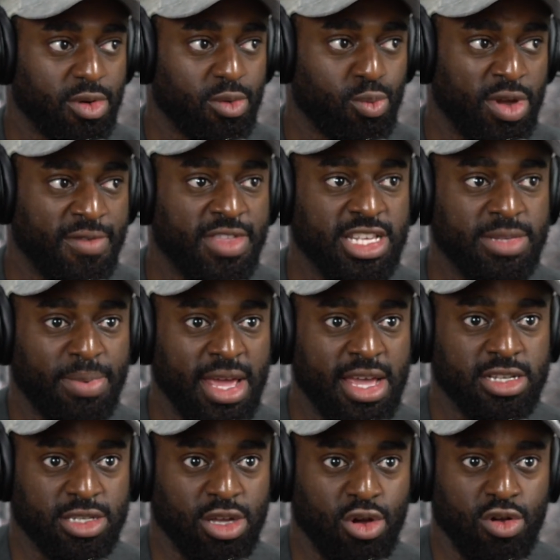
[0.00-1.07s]
with these
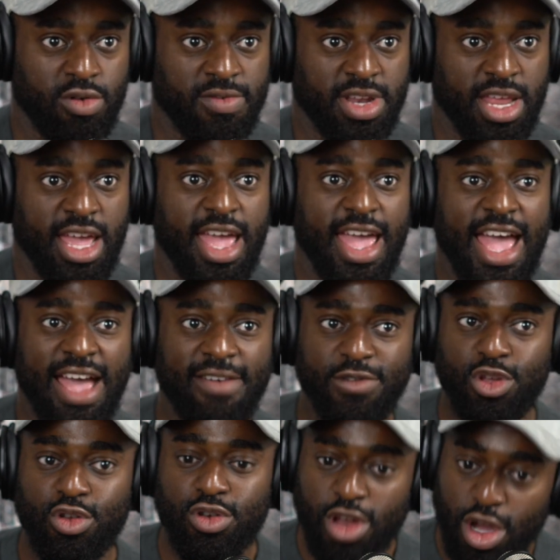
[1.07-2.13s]
players go over there, have
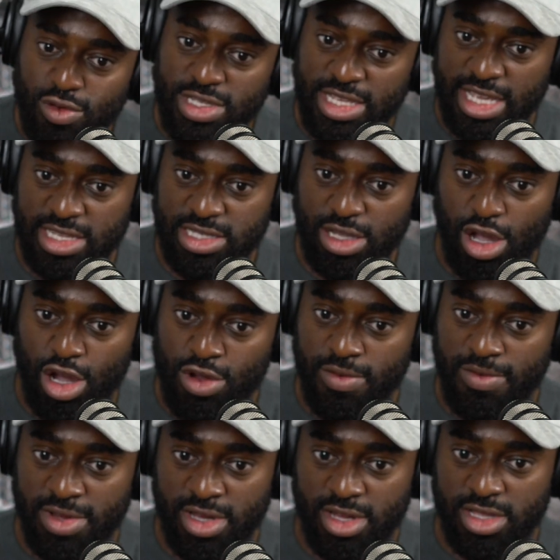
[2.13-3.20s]
you noticed
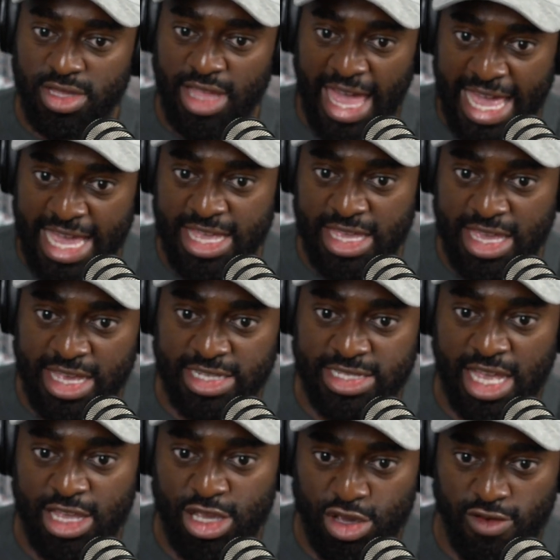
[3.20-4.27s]
over the 8 years
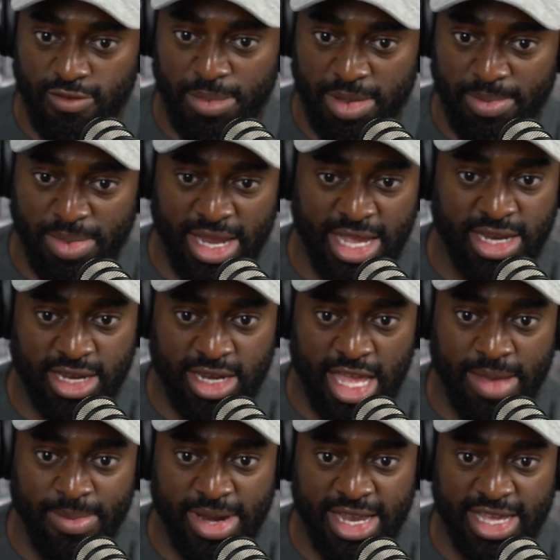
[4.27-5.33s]
that you've been playing in the
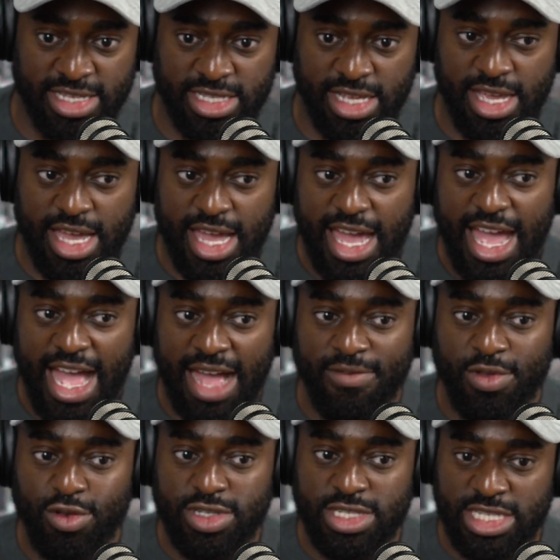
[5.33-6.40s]
MLS, have
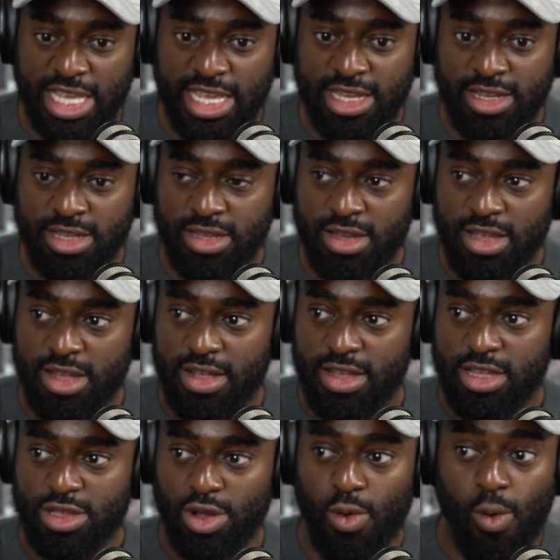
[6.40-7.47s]
you seen
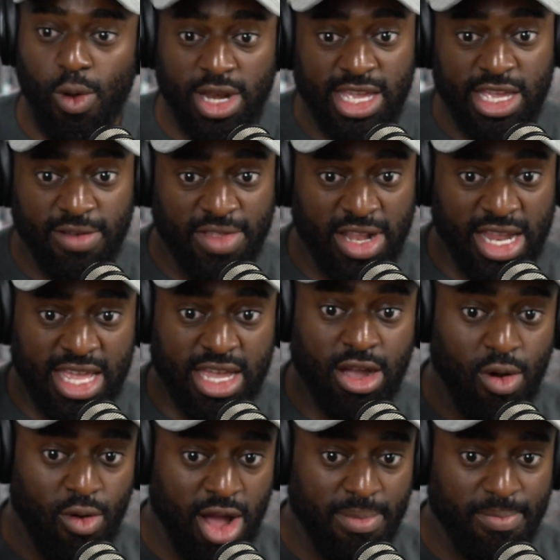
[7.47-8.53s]
the quality of the league
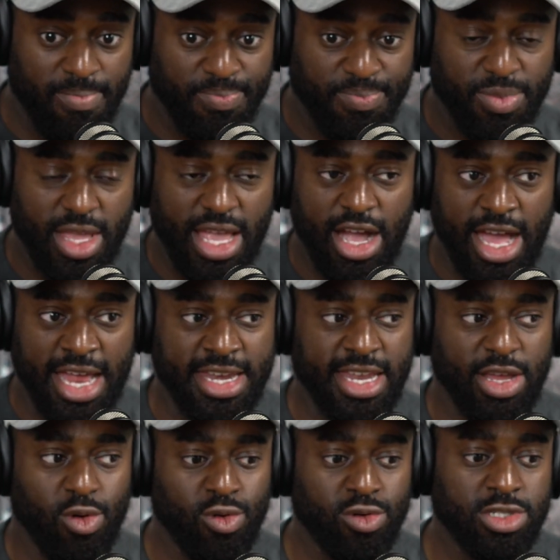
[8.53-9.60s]
go up? And
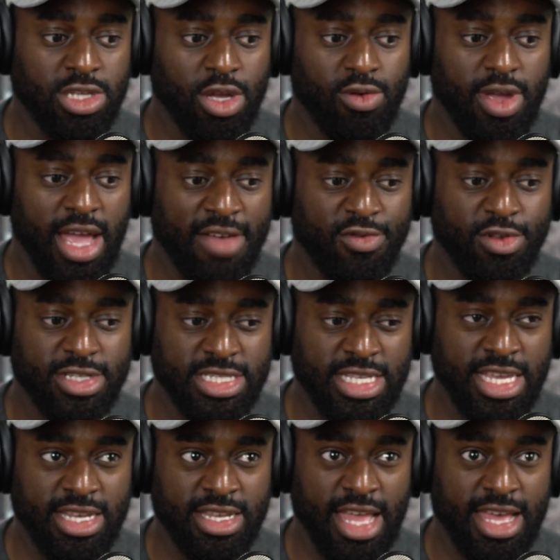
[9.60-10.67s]
also, have you
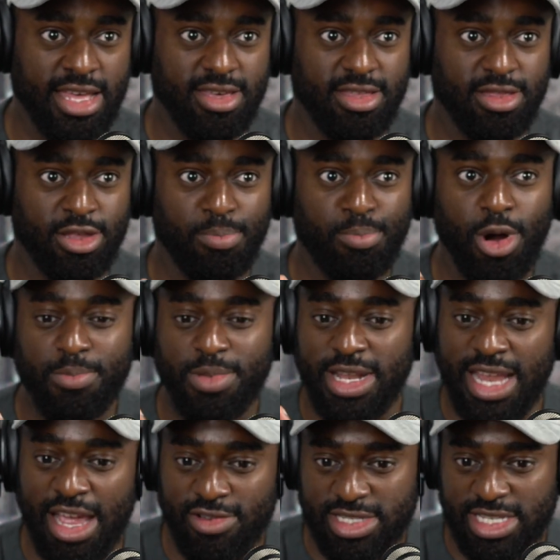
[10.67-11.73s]
seen that the
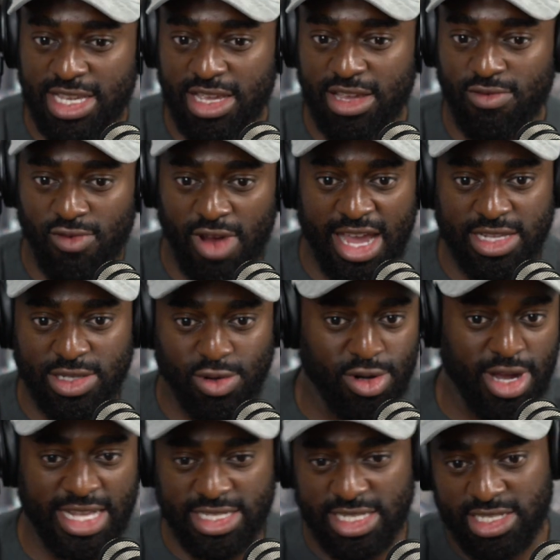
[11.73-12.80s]
popularity rise, or
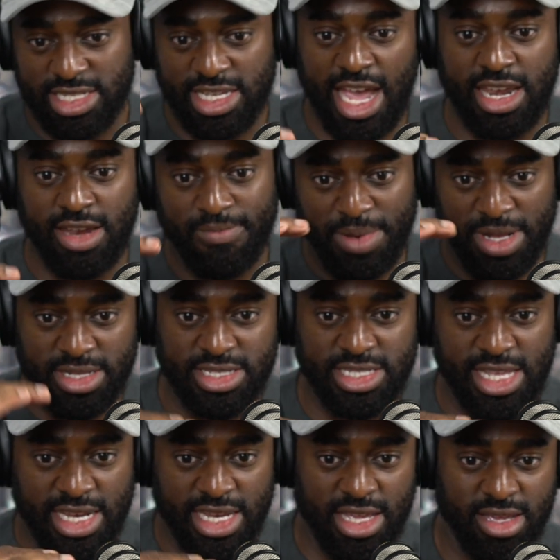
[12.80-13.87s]
has it just kind of been
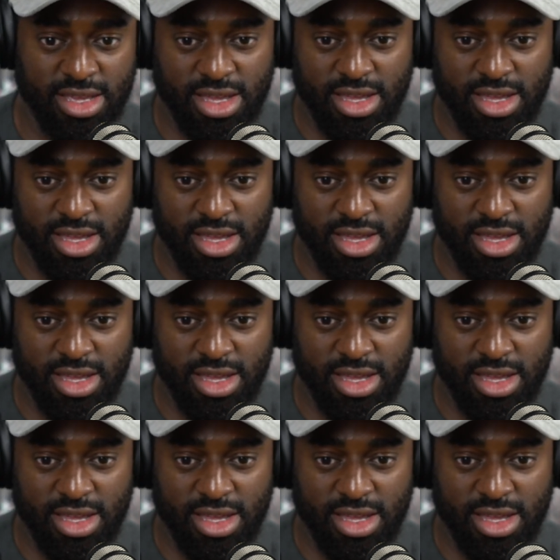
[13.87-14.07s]
steady?